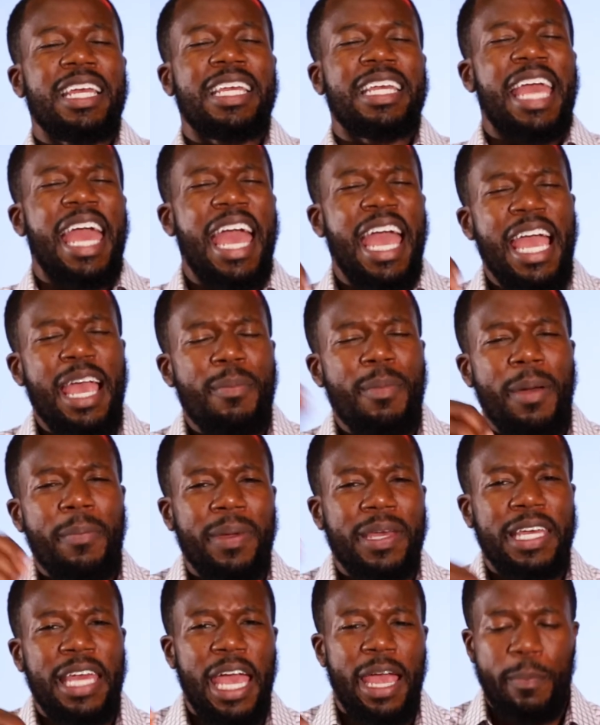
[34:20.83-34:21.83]
came and
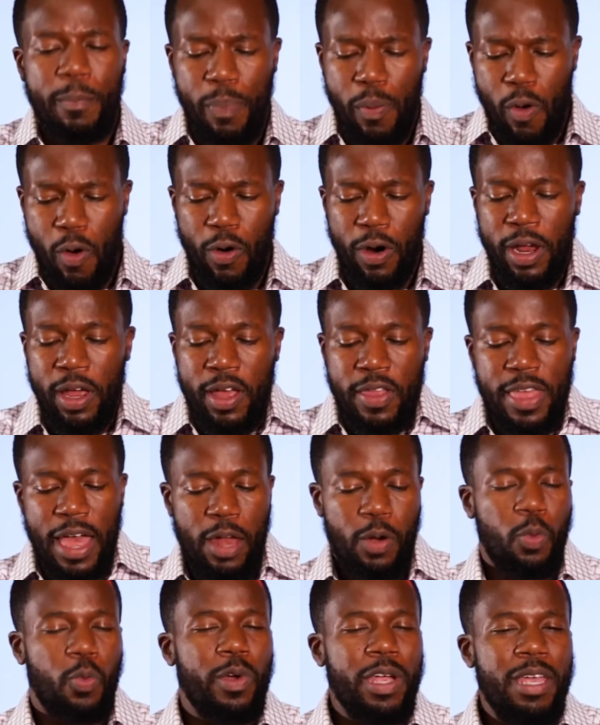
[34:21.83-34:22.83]
became poor
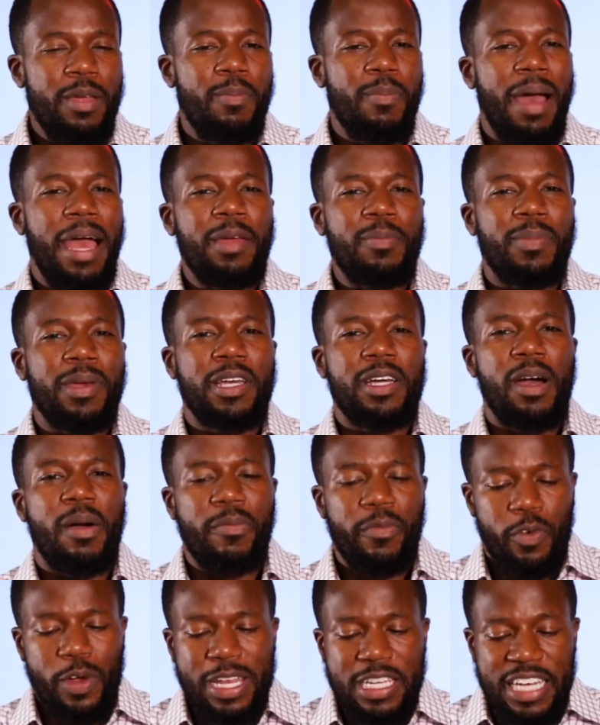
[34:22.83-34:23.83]
that we might
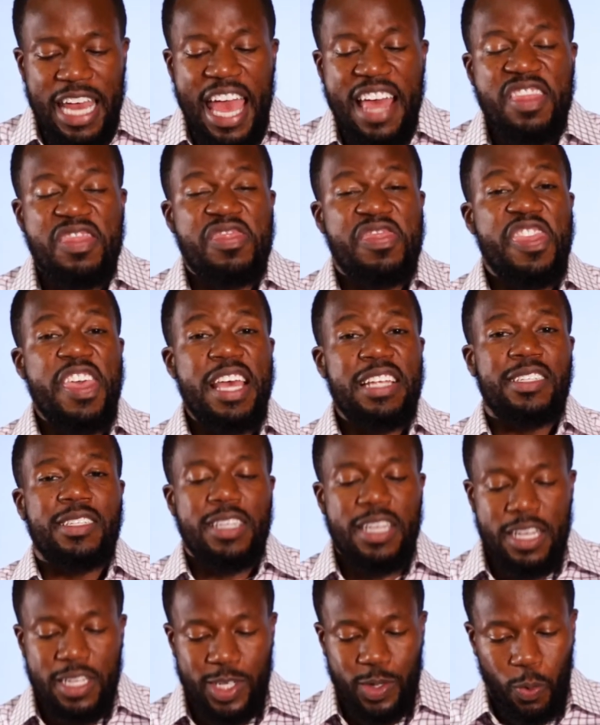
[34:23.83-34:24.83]
become rich. And
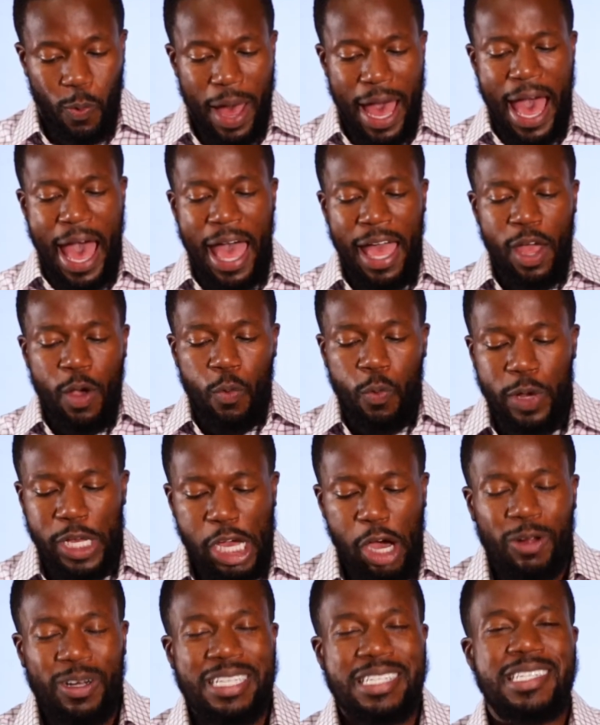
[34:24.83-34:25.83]
this is why
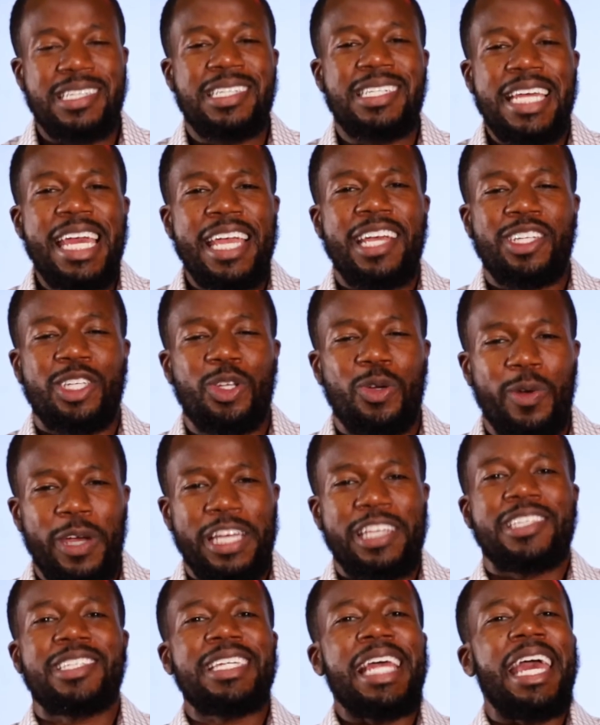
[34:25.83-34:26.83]
we ought to seek to
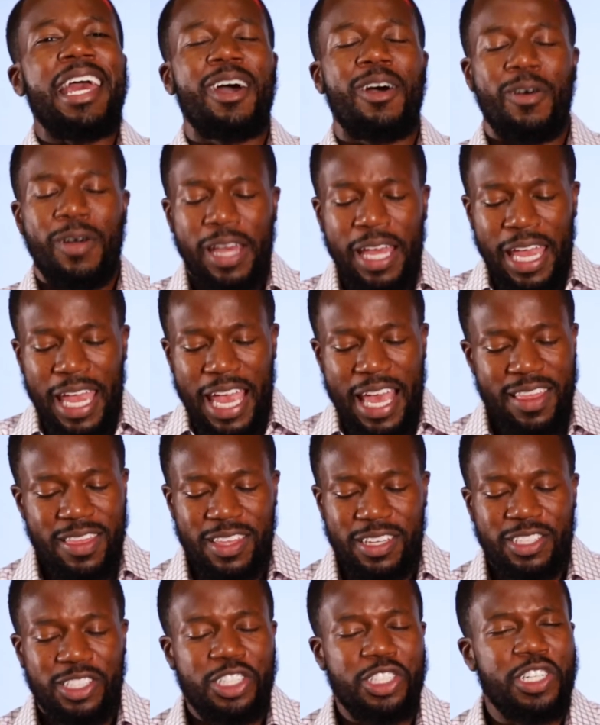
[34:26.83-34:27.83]
excel in
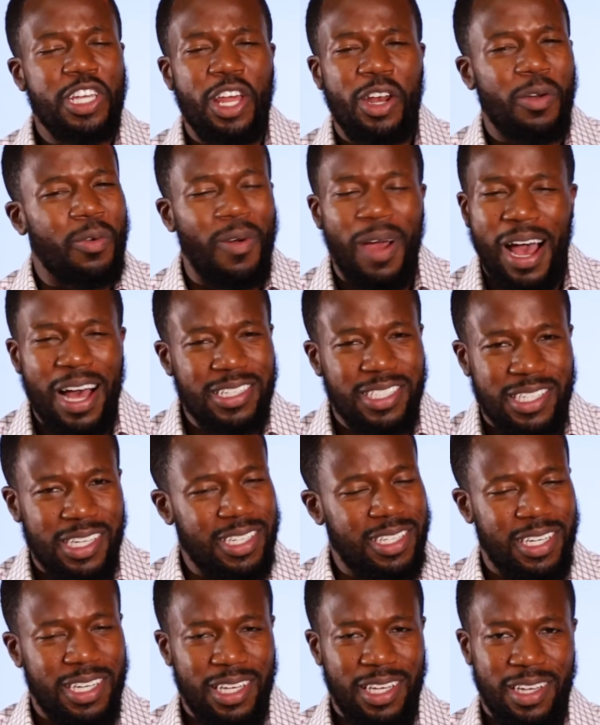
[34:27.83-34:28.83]
the
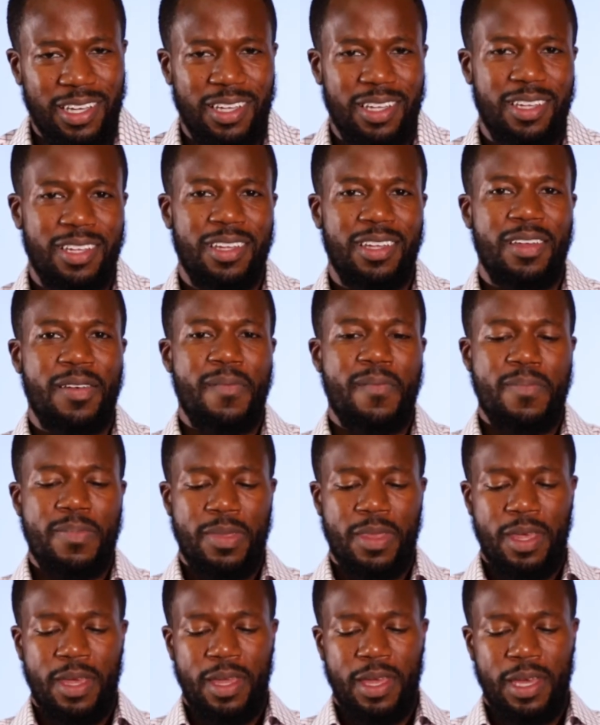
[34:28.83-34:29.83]
generosity
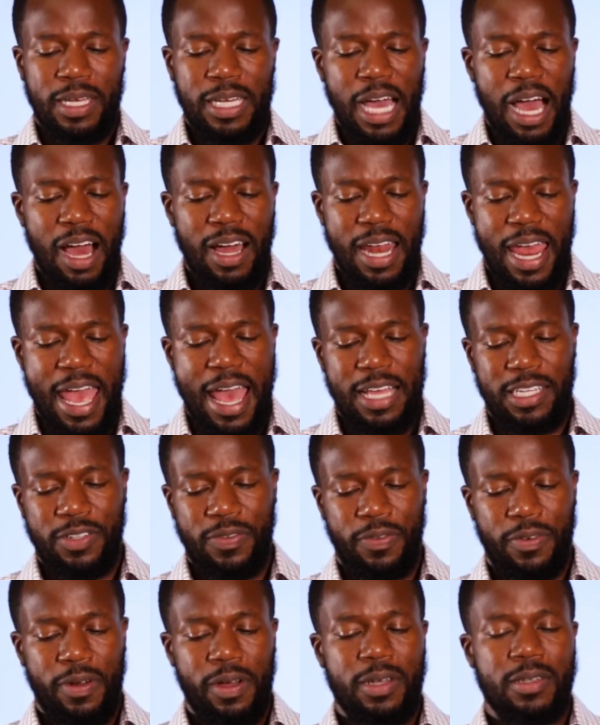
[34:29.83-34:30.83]
that God has
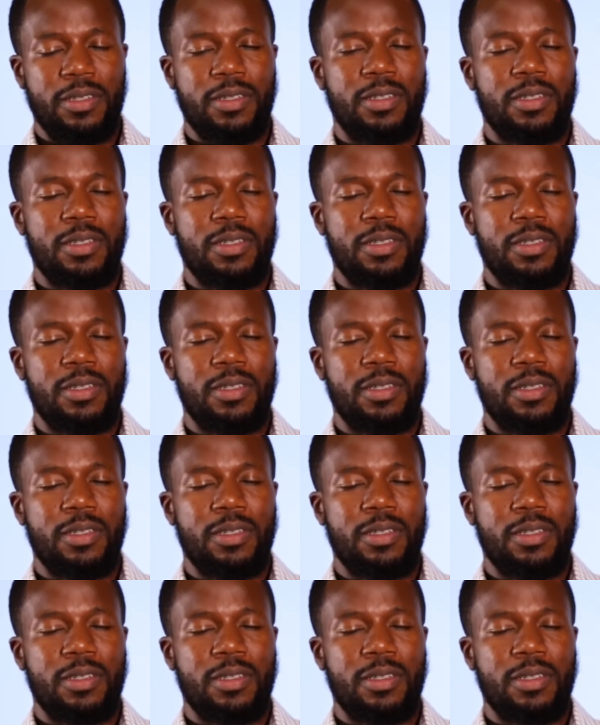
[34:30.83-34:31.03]
for us.